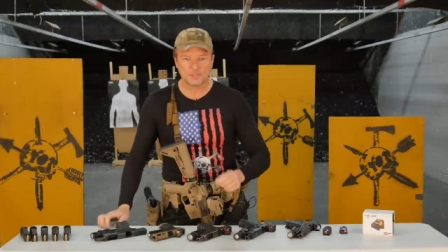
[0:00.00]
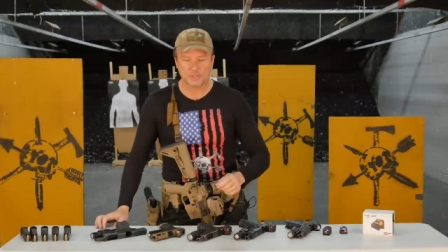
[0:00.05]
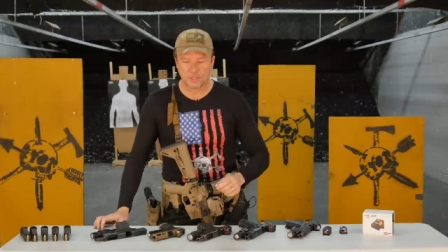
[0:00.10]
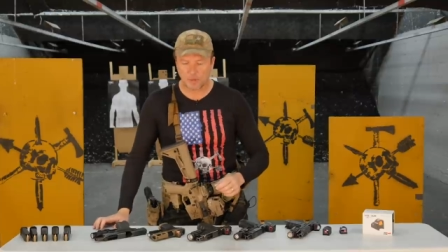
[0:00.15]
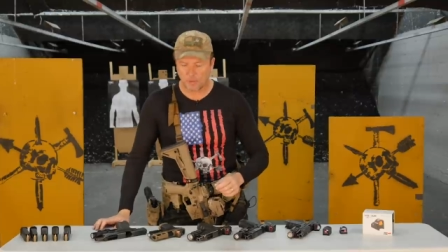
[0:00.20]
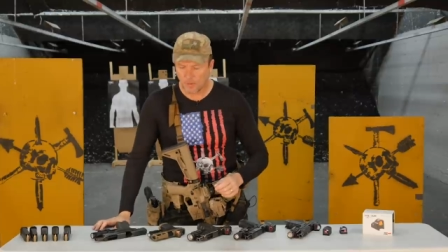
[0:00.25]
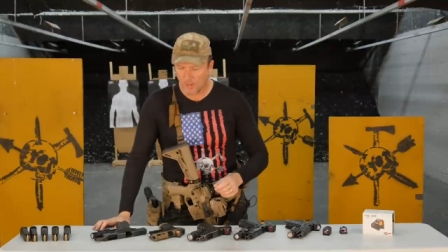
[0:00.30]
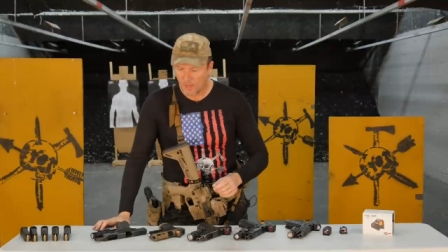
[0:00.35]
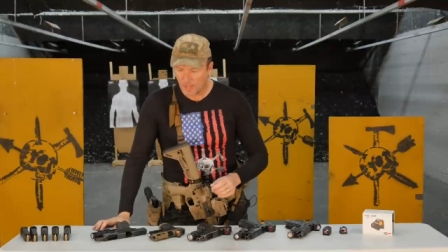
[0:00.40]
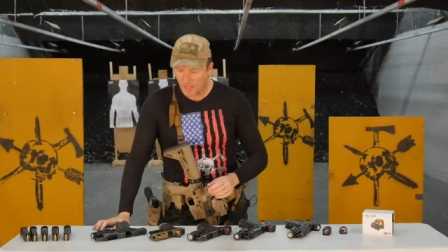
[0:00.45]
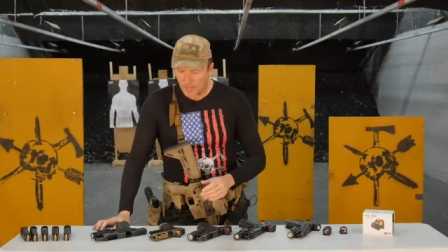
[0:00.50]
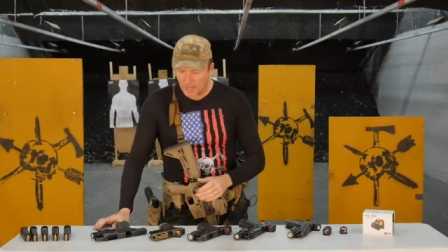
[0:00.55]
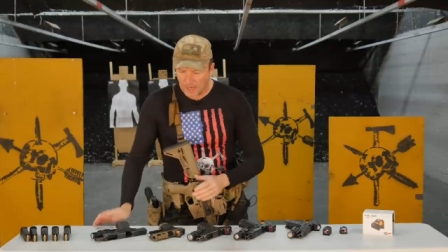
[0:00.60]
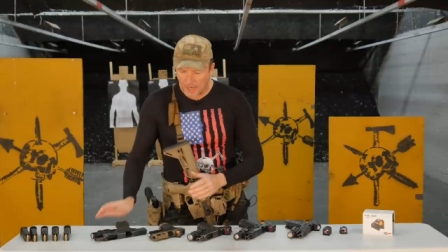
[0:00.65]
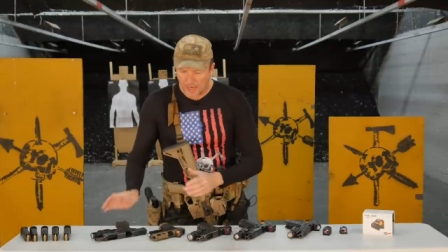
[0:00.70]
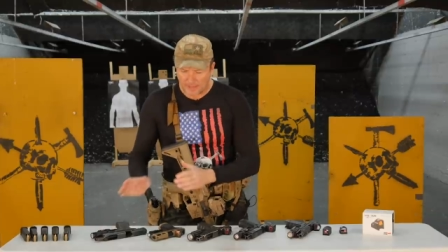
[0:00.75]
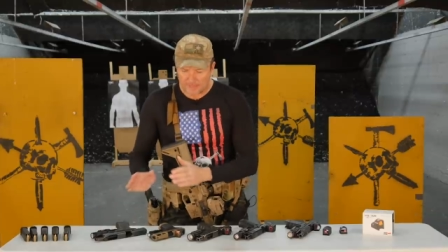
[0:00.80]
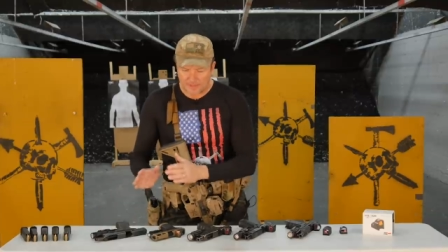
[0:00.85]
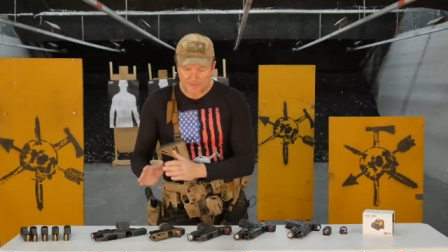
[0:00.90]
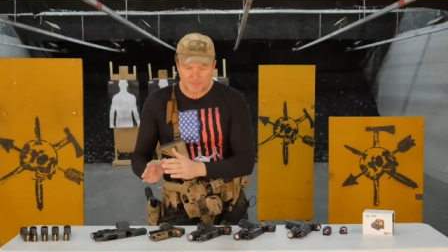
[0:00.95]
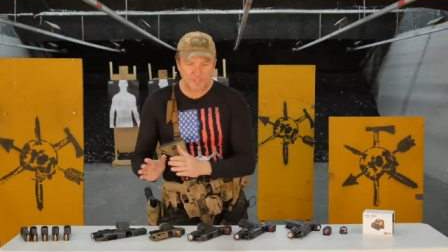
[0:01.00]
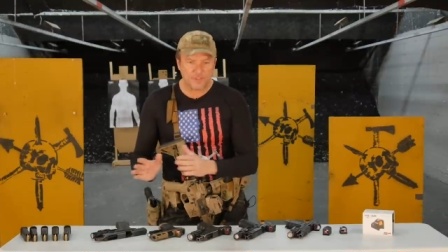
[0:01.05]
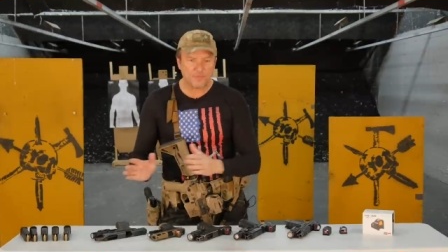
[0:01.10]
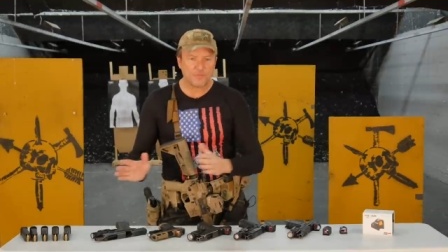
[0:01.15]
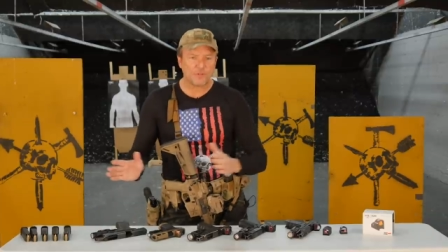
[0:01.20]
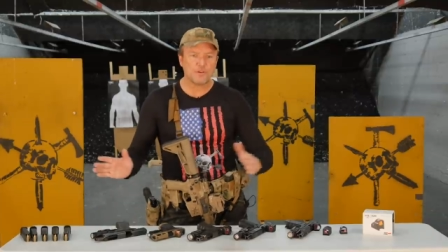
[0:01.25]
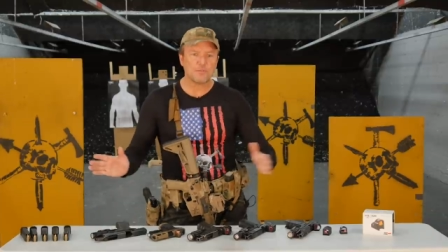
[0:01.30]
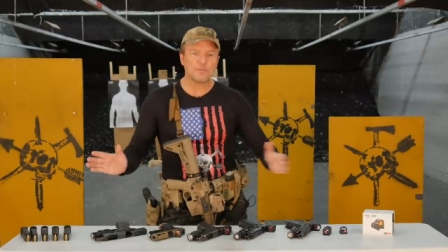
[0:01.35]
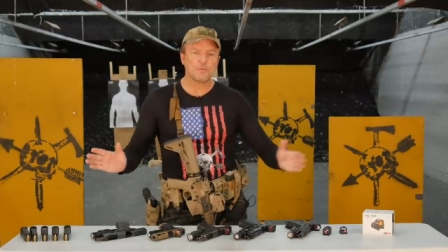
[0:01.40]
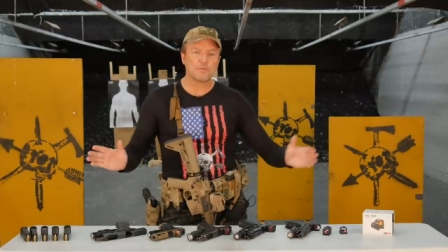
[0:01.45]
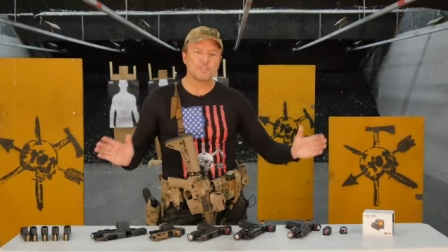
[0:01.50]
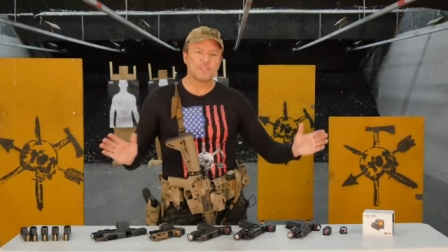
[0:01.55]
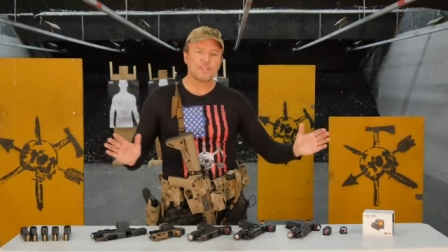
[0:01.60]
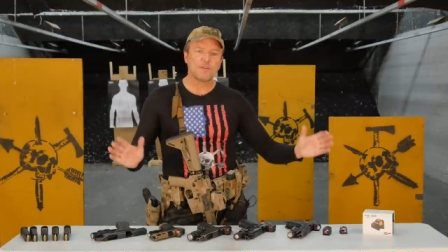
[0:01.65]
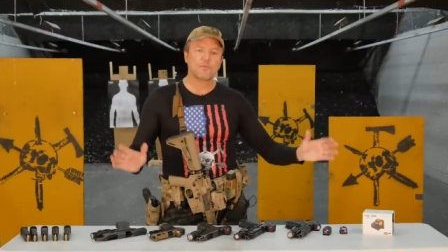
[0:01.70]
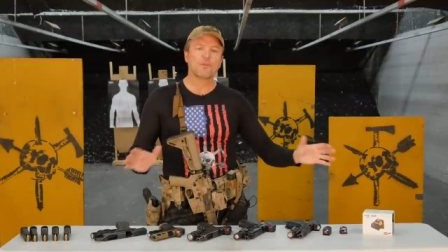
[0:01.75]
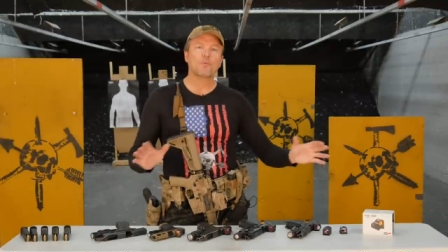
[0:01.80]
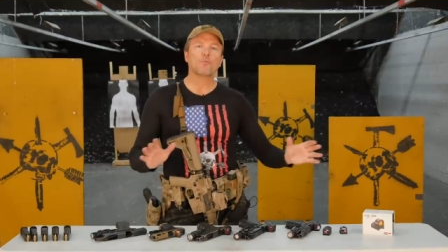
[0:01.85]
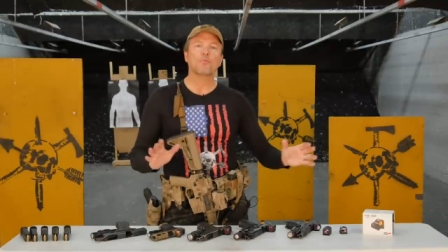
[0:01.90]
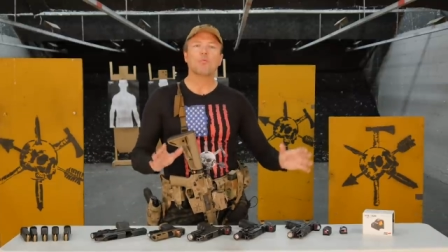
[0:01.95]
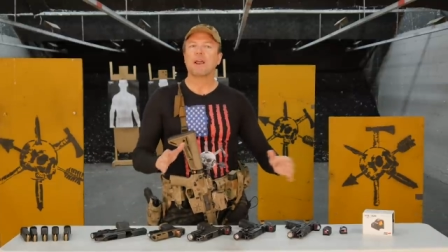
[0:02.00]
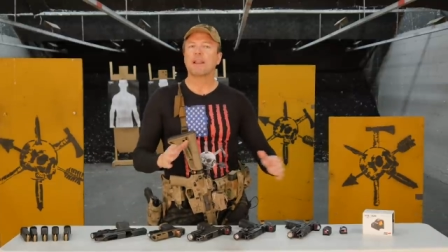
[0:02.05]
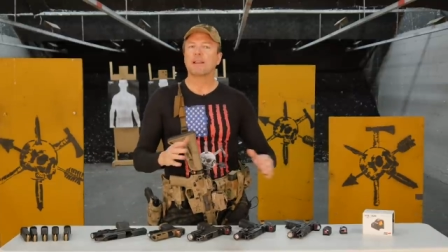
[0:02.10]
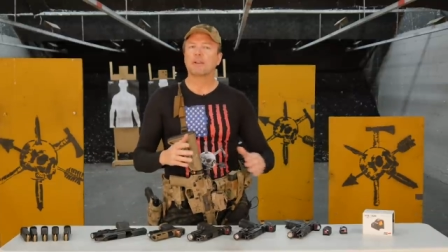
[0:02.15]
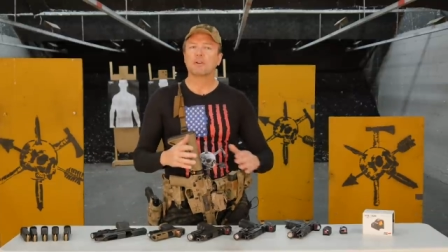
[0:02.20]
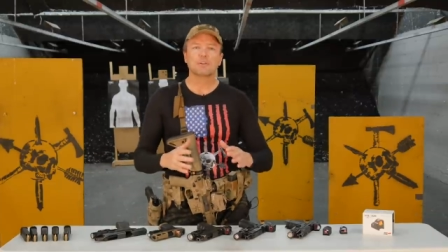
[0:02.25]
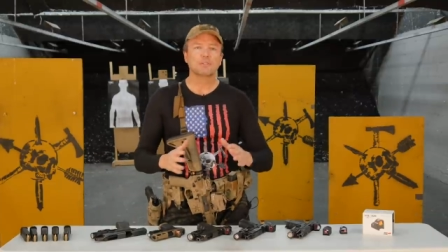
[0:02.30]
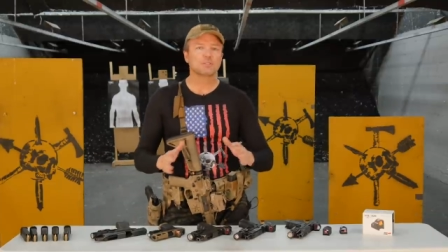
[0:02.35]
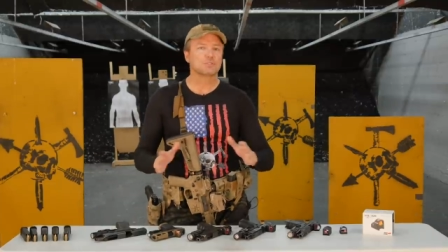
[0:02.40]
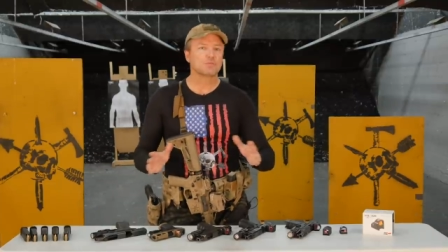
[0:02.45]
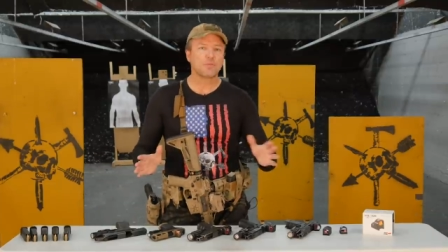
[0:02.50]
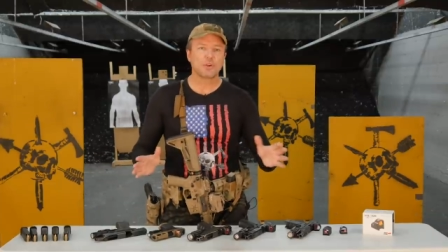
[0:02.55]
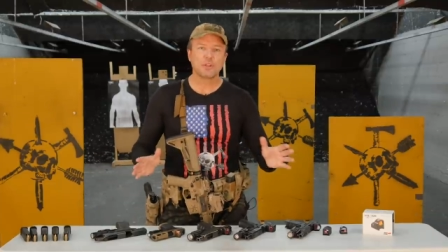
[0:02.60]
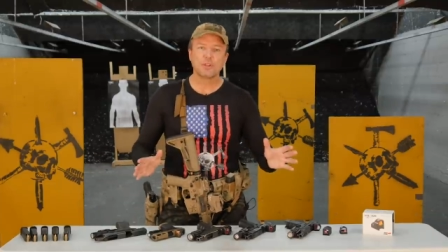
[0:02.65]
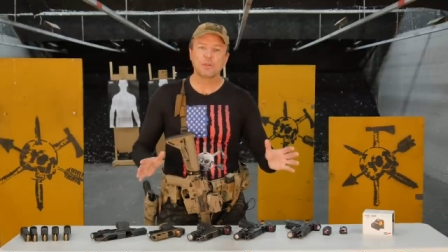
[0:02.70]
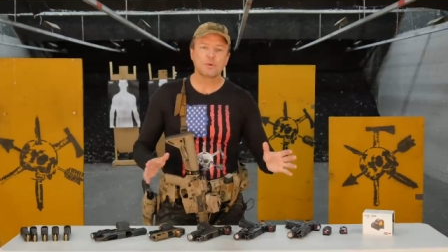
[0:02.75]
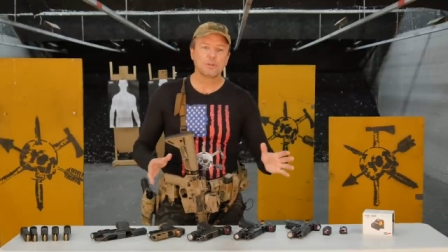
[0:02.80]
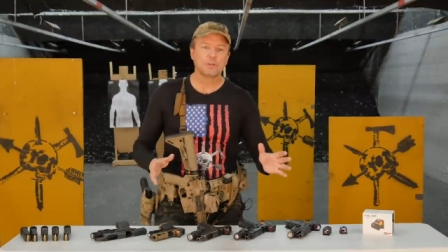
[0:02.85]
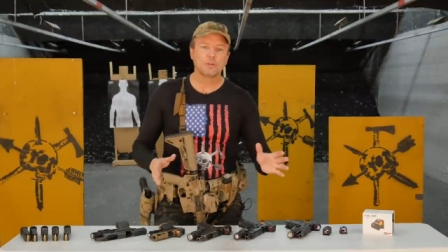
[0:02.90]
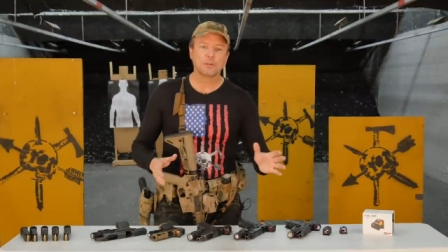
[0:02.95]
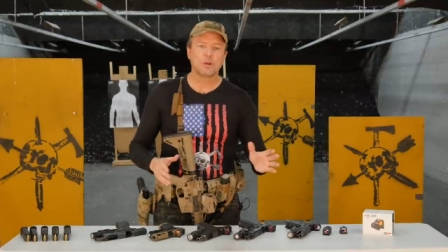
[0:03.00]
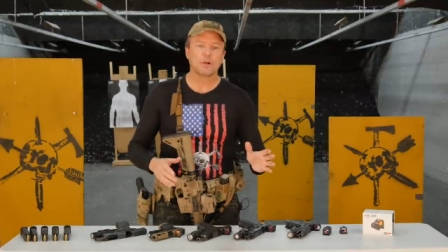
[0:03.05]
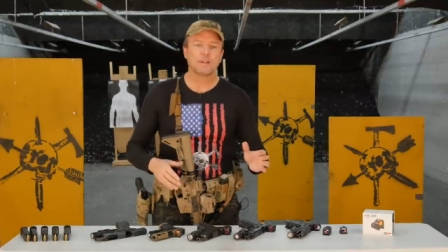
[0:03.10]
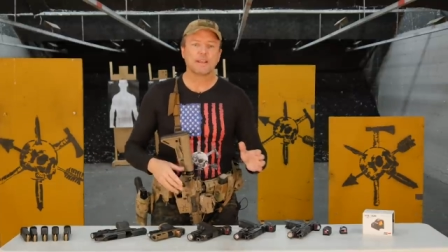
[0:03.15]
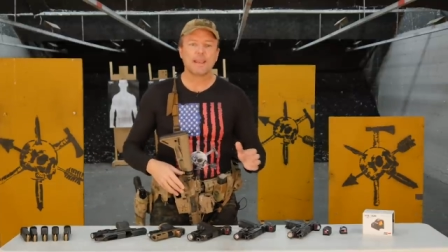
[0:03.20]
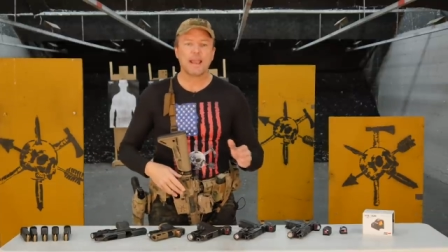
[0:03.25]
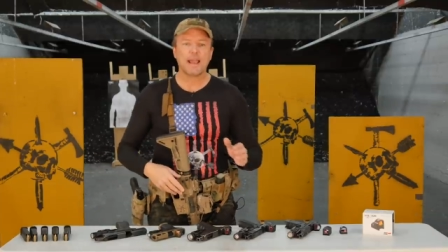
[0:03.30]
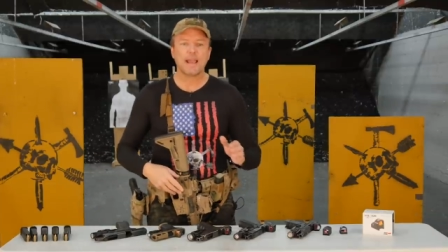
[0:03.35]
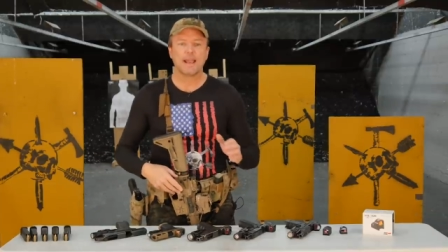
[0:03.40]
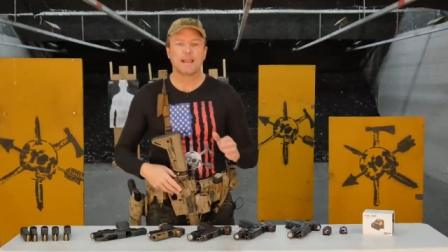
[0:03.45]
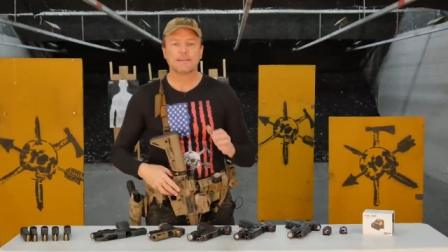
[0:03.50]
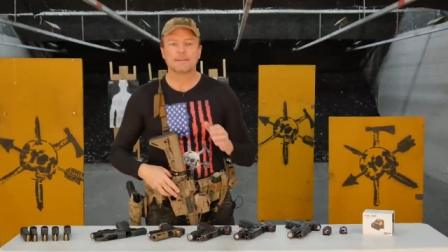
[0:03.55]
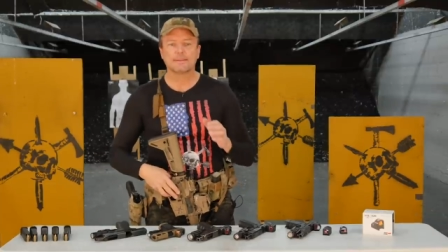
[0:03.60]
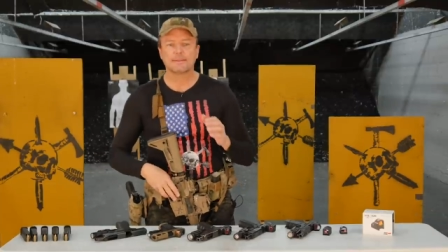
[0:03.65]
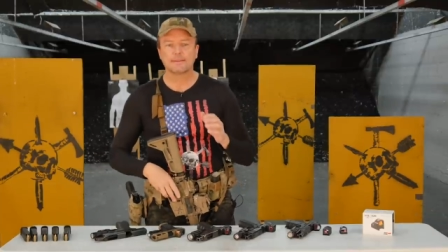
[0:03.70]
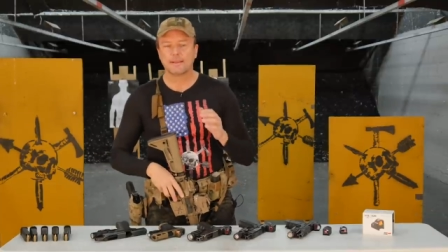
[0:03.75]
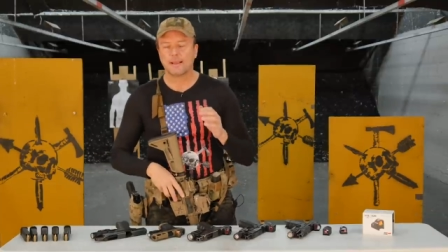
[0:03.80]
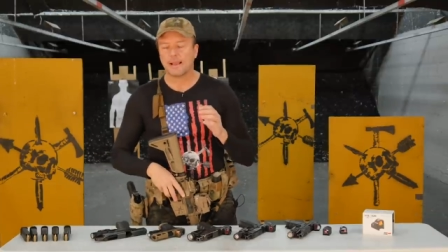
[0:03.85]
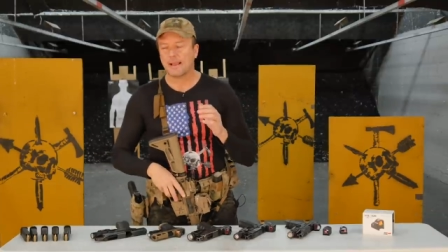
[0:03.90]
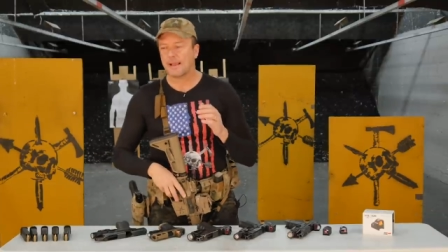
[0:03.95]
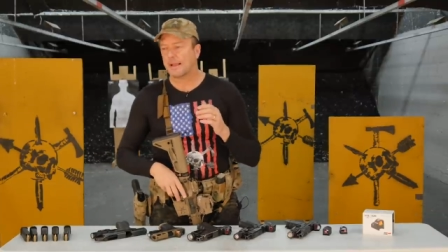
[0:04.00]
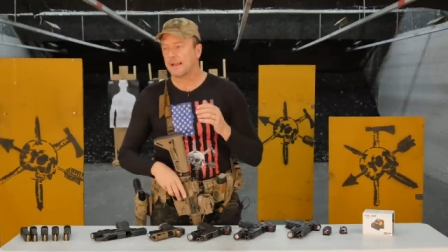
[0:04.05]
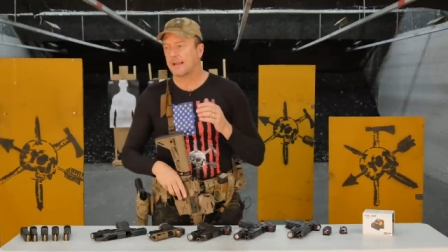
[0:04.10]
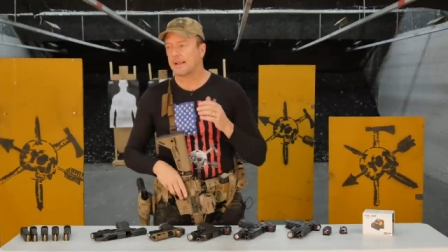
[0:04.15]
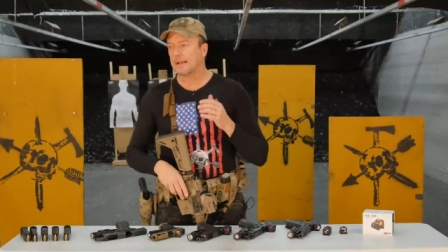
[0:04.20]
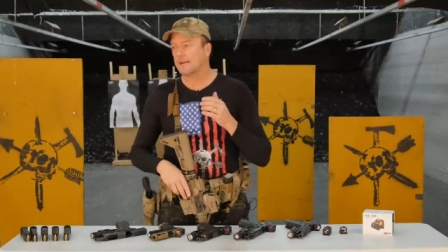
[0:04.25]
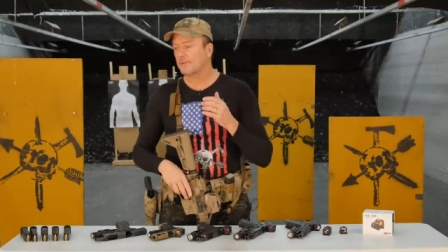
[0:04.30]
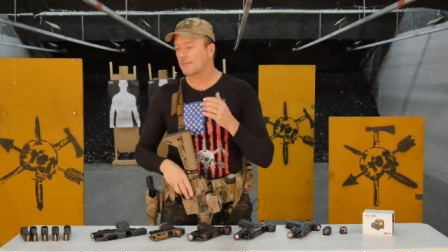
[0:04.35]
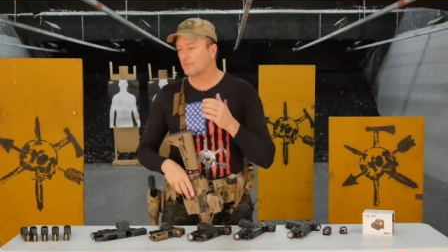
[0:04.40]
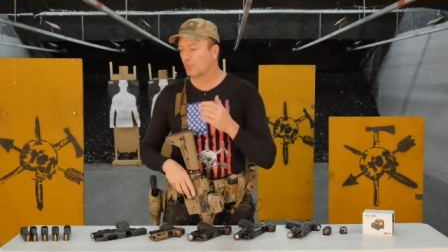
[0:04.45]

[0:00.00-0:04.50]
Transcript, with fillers: So uh, different, different reticles for you to look at uh,